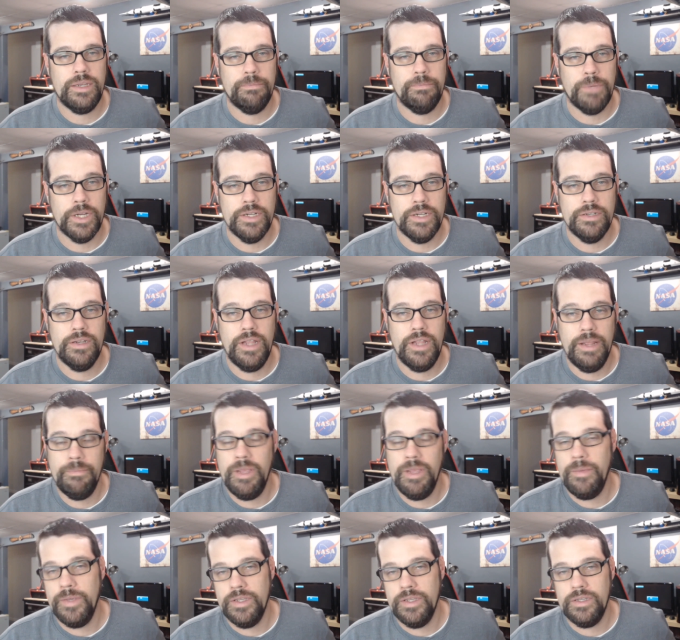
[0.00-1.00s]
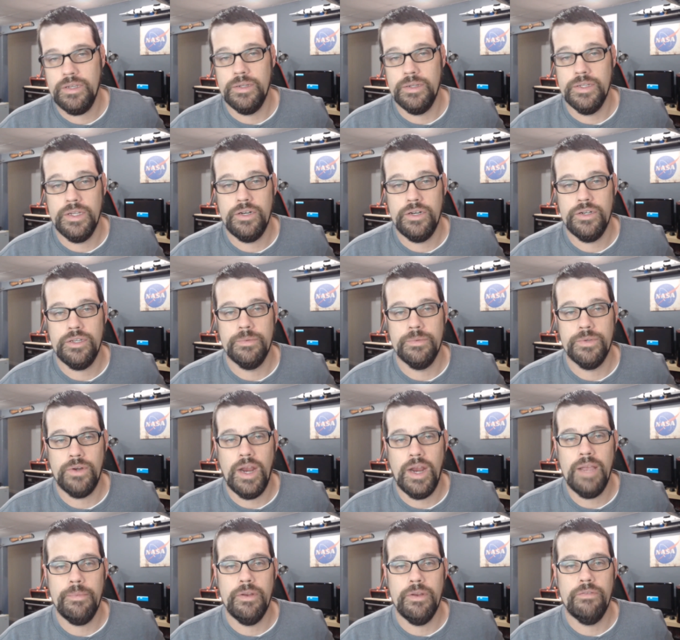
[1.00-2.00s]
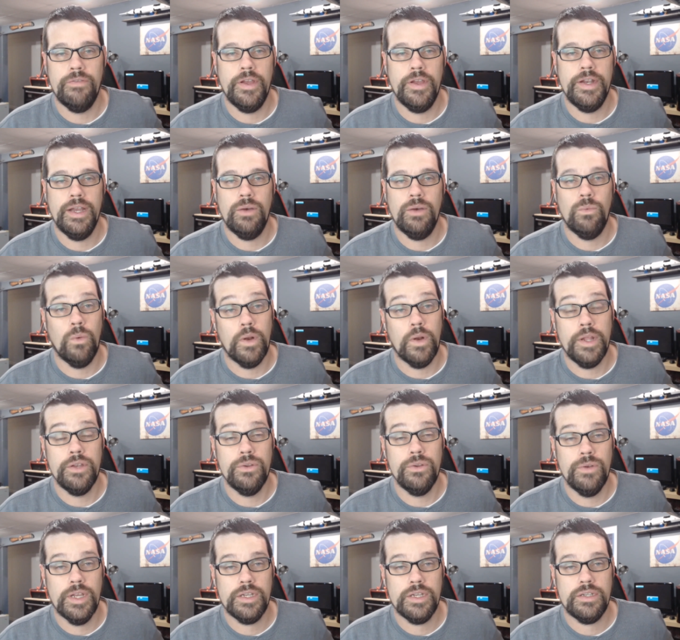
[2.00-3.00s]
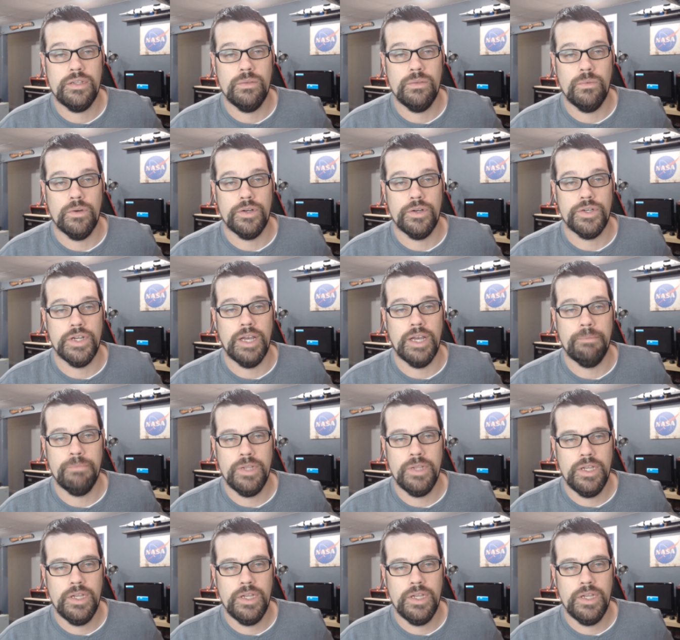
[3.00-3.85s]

button and maybe consider subscribing to find out what I do next in the workshop.